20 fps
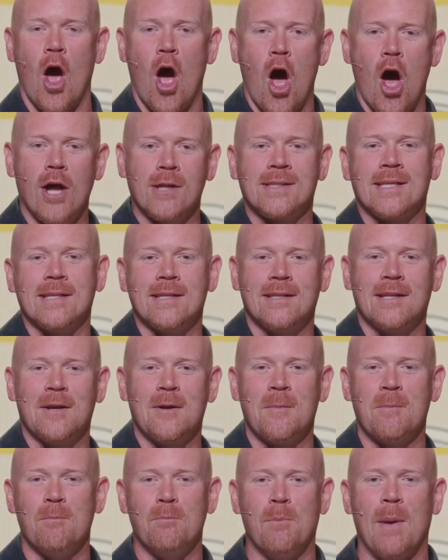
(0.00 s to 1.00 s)
Haunted
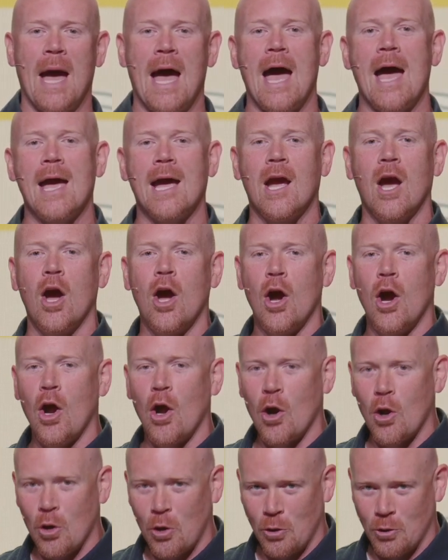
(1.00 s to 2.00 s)
by
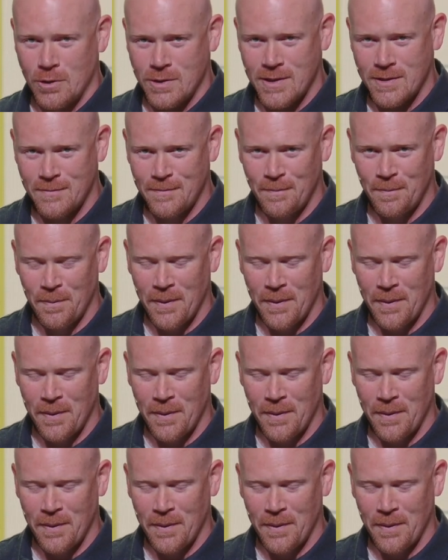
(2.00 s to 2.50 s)
Hurt.